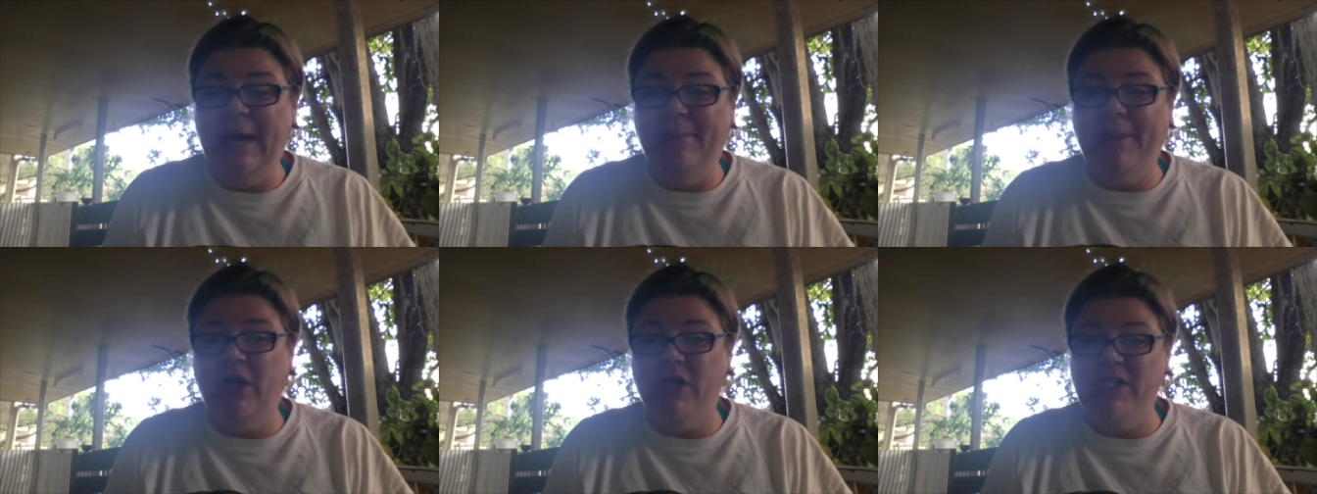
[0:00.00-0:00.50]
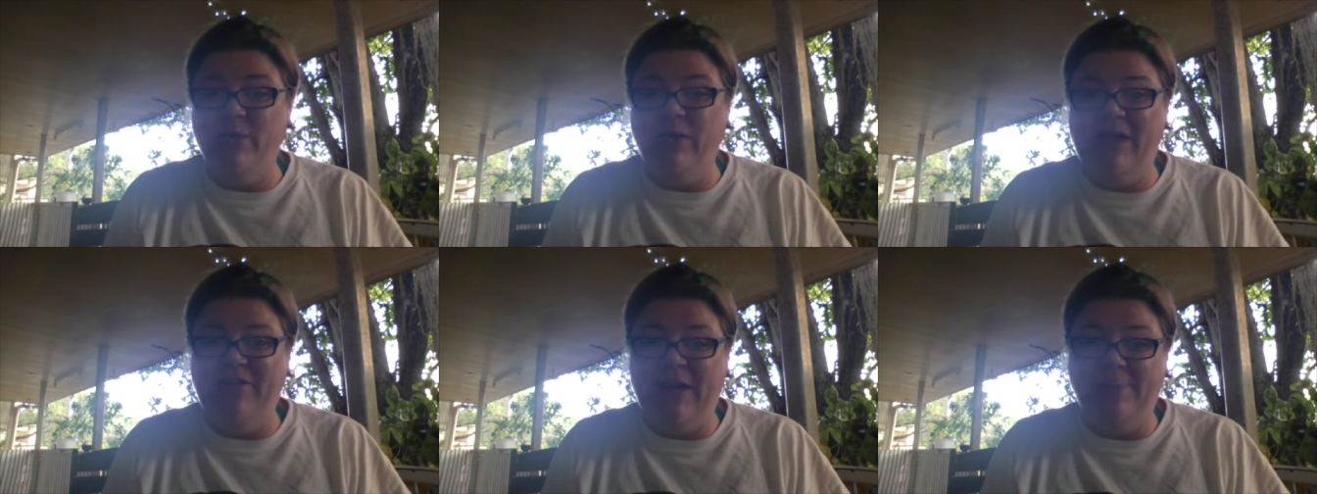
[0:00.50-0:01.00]
because I will
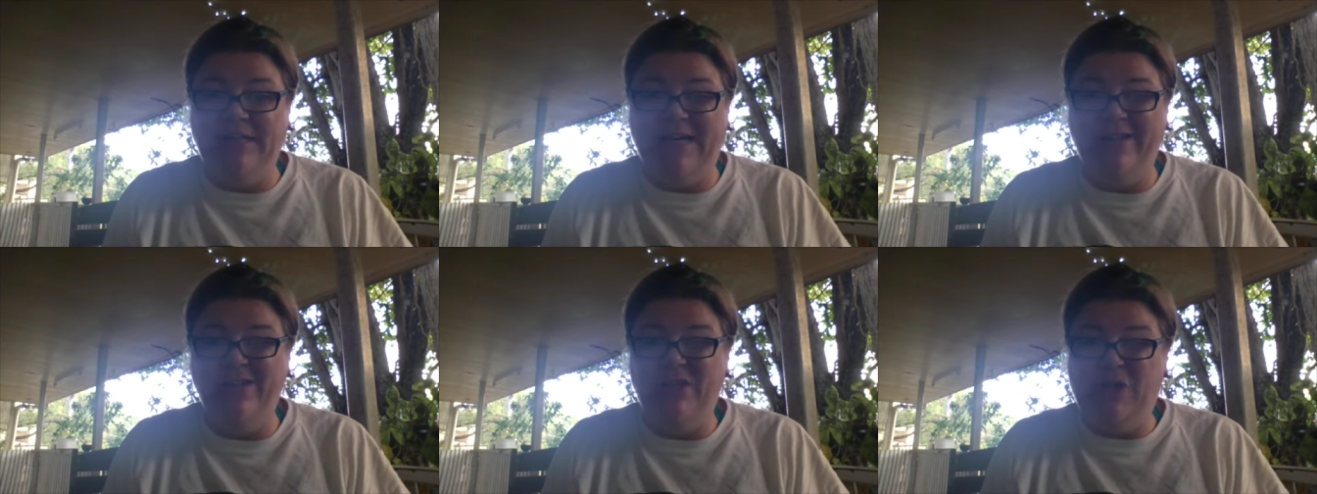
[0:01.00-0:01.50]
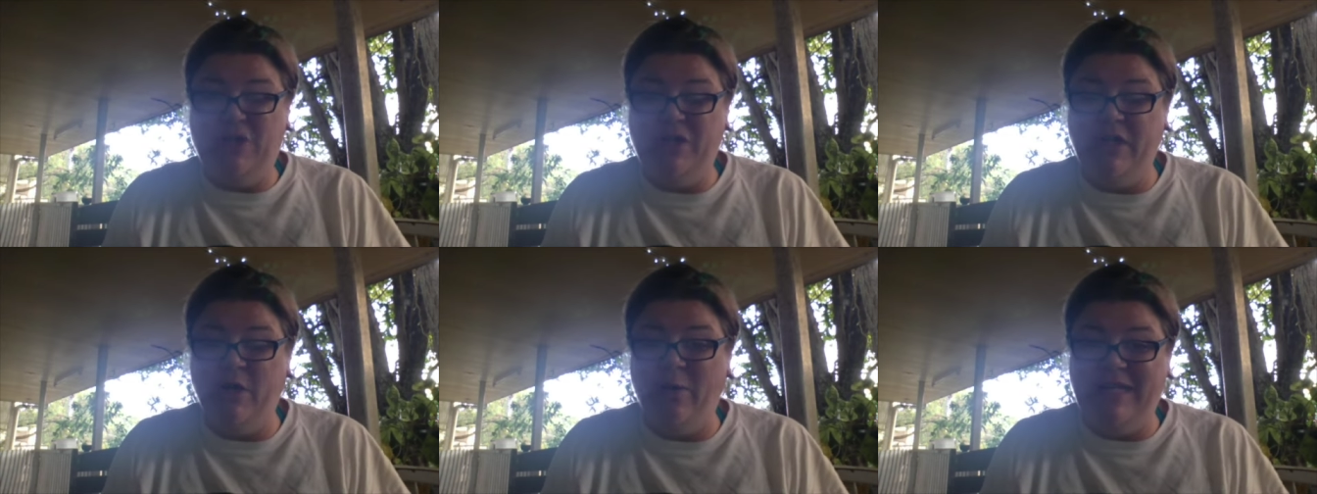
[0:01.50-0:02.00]
have an update Tuesday
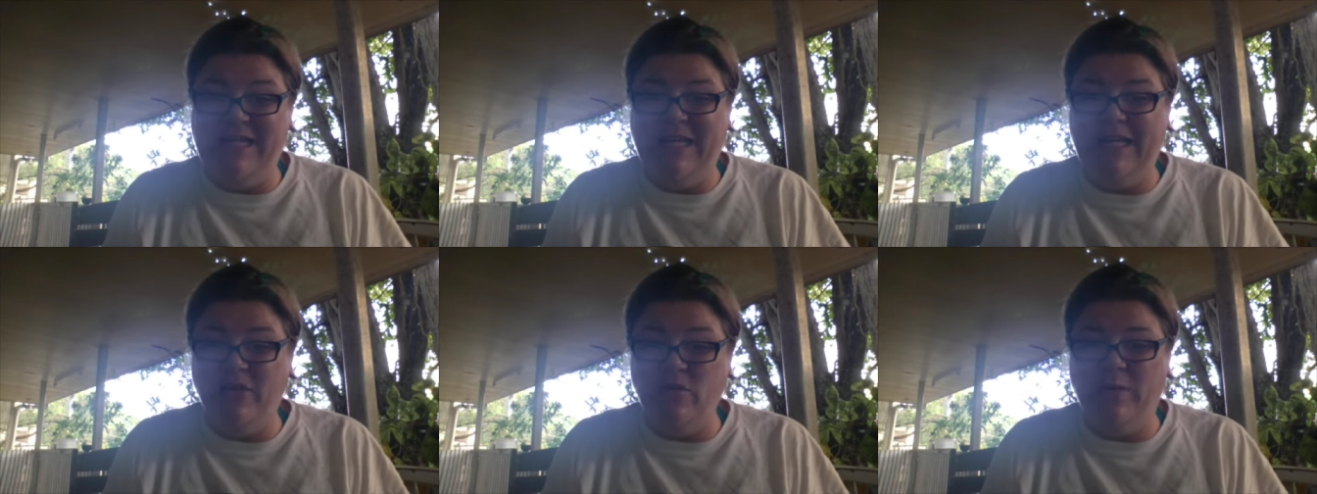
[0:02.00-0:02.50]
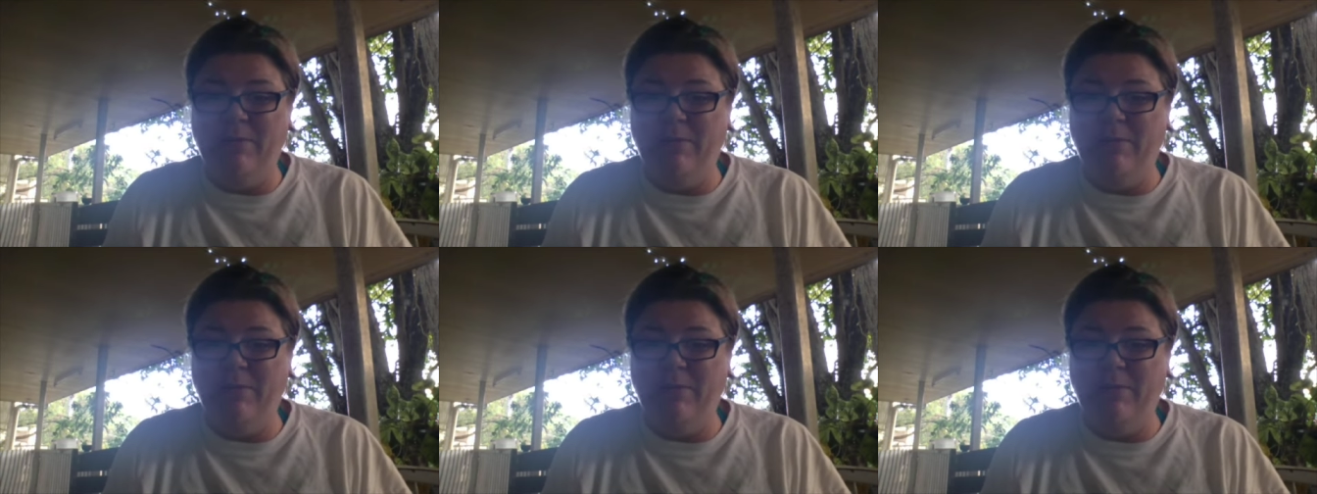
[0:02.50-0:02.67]
or Wednesday next week.